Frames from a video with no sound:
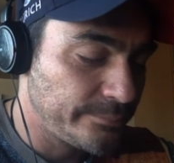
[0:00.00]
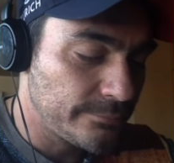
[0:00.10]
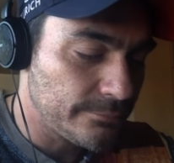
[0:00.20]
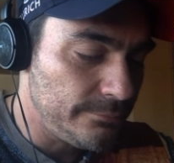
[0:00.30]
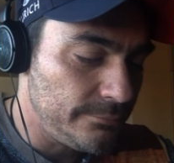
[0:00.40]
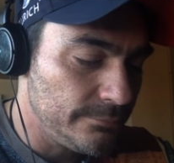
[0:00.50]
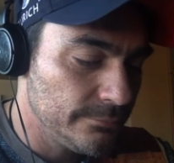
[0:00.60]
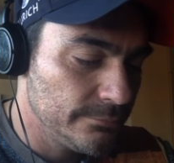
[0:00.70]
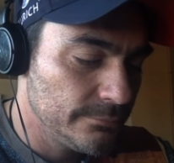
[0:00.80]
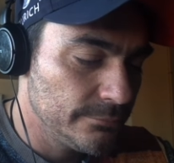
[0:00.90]

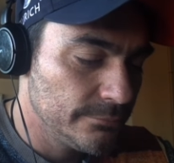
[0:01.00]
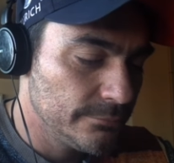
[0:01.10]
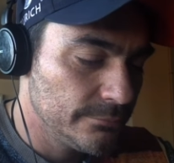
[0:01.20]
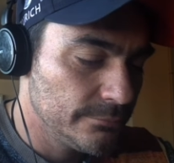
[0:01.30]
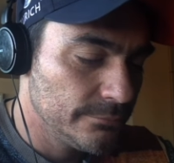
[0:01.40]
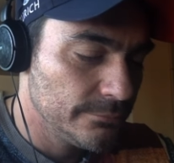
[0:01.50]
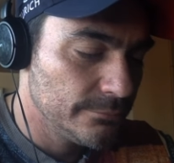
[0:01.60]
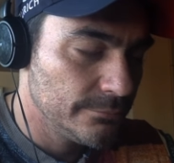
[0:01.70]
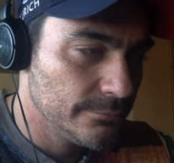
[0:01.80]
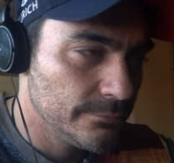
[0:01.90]

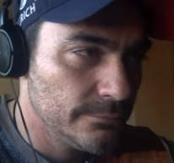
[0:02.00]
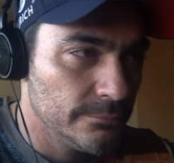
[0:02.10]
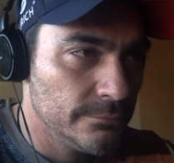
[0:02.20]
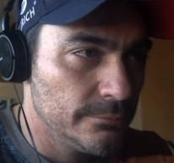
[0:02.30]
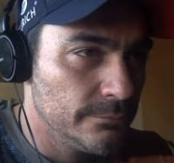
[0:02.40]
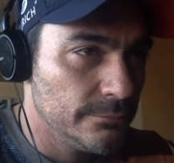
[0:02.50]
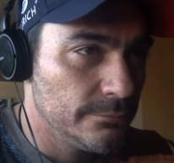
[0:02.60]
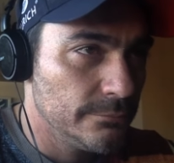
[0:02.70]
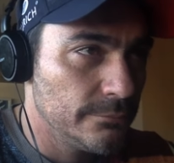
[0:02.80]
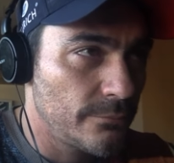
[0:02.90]

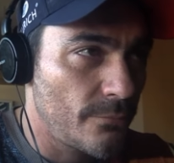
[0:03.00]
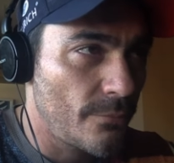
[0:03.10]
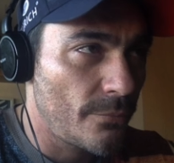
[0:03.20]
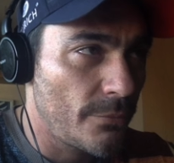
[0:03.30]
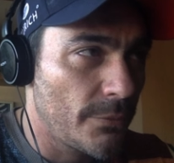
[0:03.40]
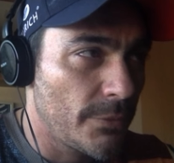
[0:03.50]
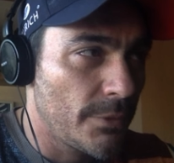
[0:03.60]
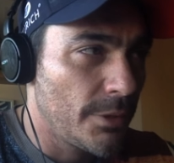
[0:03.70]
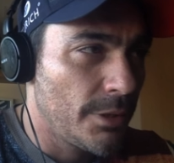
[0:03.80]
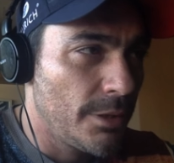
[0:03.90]

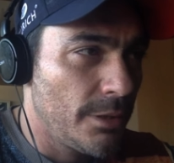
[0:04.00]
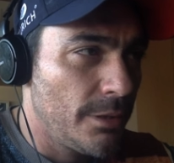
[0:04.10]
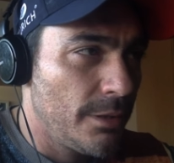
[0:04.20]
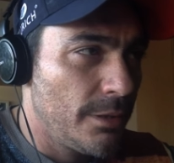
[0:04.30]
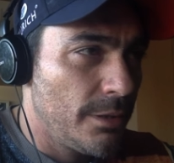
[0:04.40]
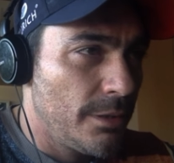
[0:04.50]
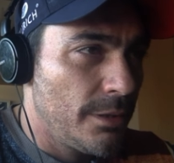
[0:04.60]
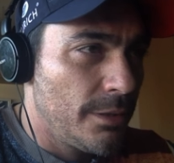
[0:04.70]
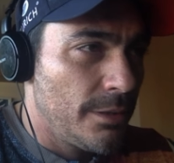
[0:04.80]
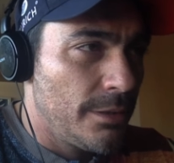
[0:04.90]

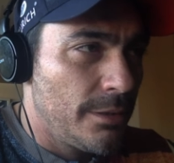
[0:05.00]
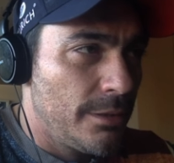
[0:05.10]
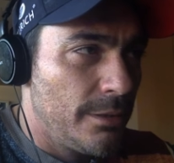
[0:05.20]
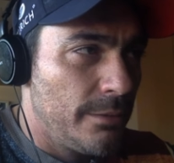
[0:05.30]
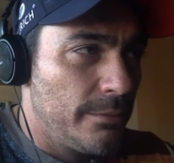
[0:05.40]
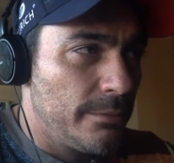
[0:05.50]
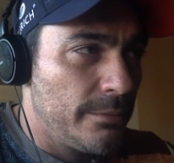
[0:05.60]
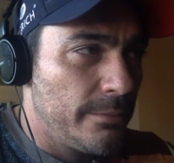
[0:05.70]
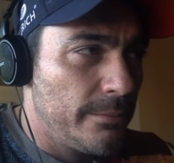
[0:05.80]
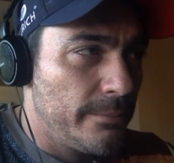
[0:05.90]

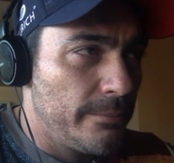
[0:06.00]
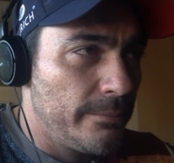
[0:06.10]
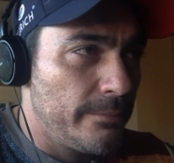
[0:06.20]
(silence)